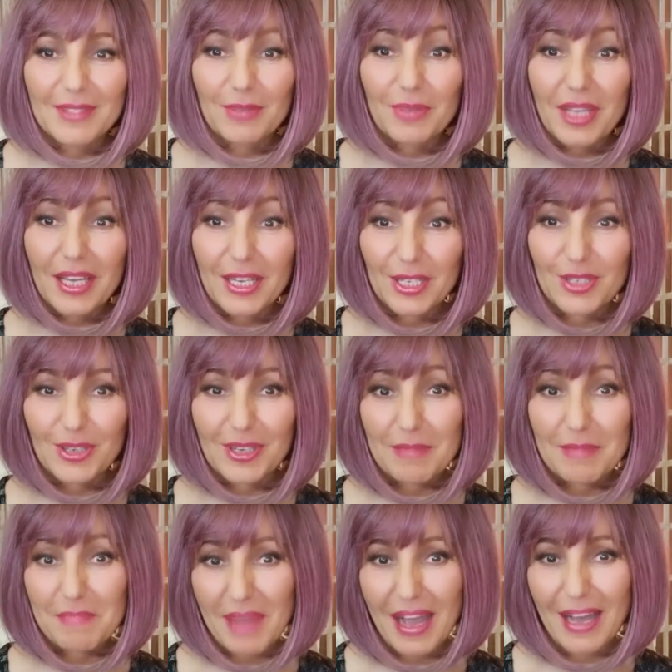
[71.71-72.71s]
we are
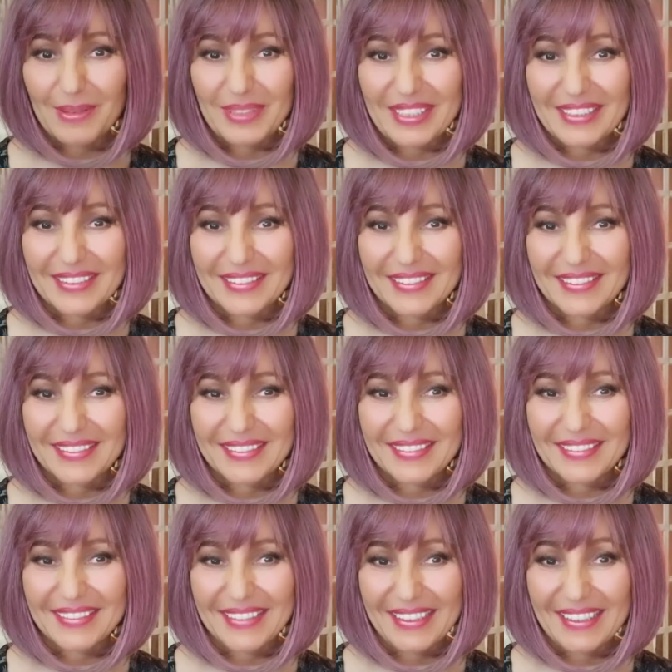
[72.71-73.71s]
returning power.
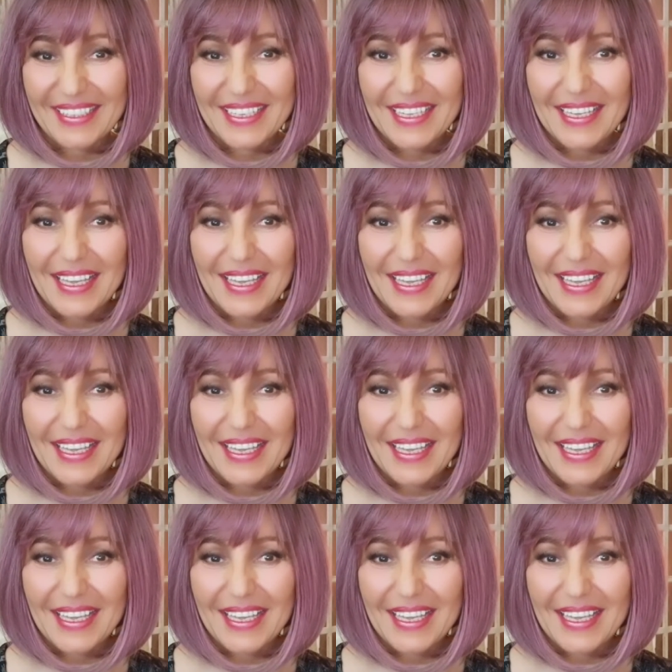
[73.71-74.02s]
Yeah?